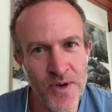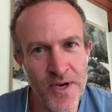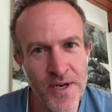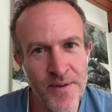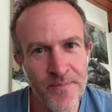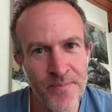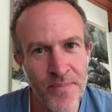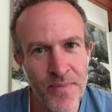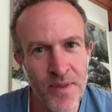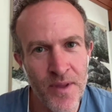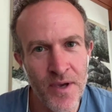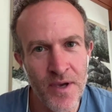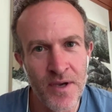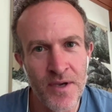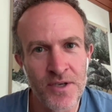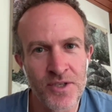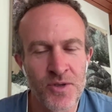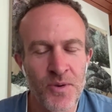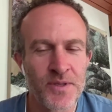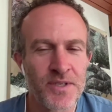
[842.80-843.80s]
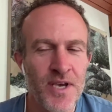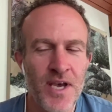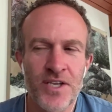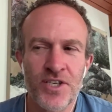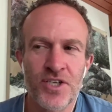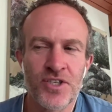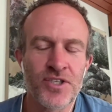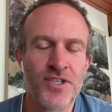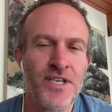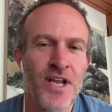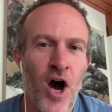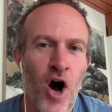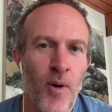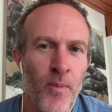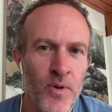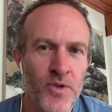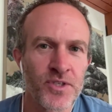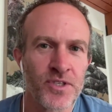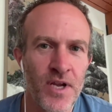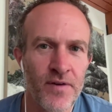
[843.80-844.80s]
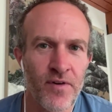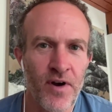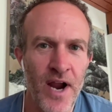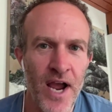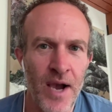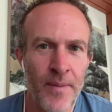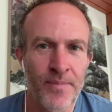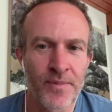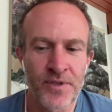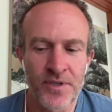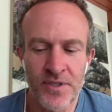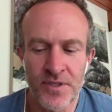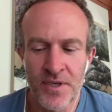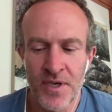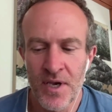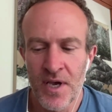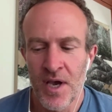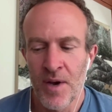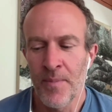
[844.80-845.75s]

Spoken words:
do it. So it just almost never happens.